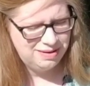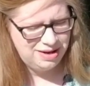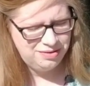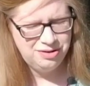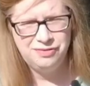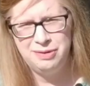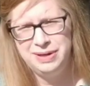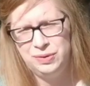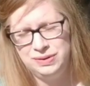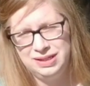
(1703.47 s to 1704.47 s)
don't know if I'll
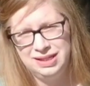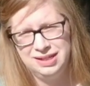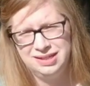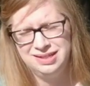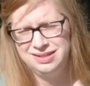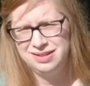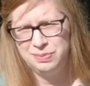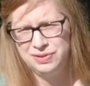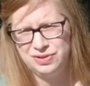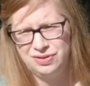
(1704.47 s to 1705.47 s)
be holding it
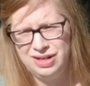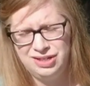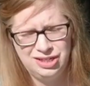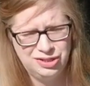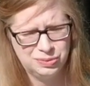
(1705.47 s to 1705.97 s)
double-stranded